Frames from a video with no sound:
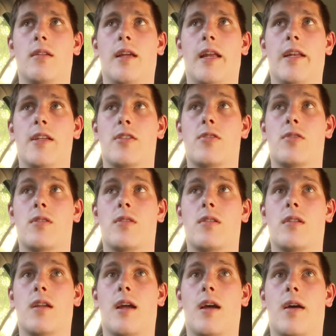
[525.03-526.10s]
and
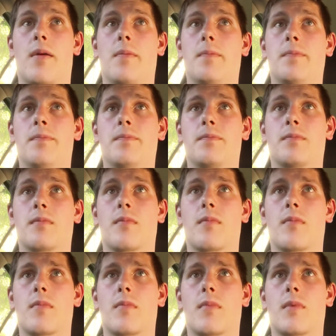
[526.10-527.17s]
it's um,
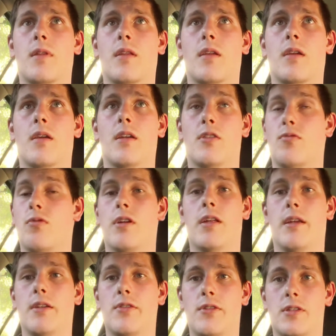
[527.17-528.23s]
it's
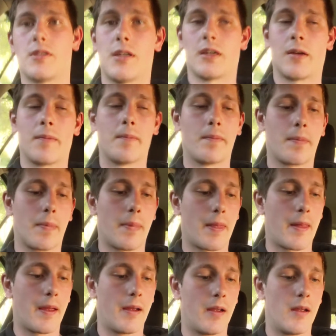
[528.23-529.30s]
really interesting
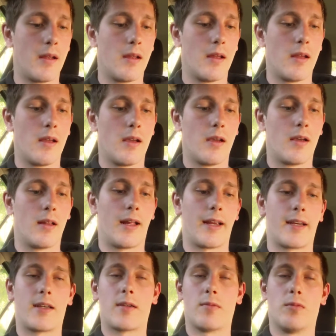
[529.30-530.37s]

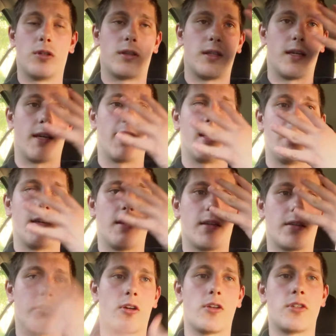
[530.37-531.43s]
like what
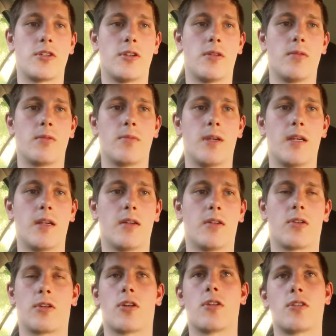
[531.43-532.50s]
their costumes mean,
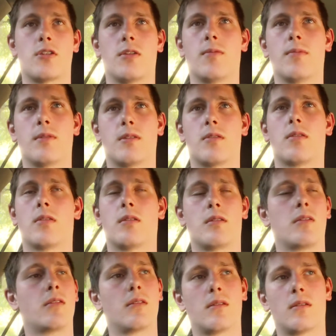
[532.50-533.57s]
not costumes,
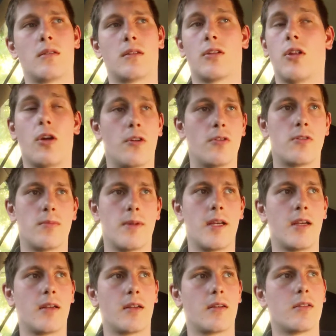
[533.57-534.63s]
clothes
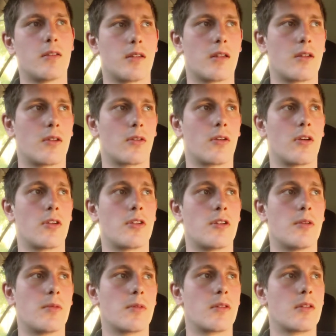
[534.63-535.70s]
mean, because they're not
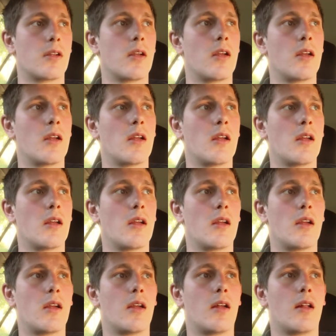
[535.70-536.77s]
costumes.
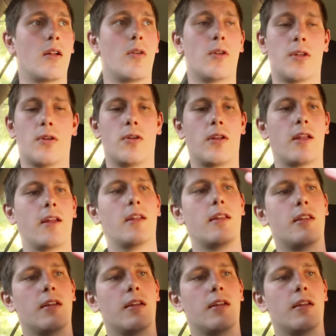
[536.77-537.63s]
Although the,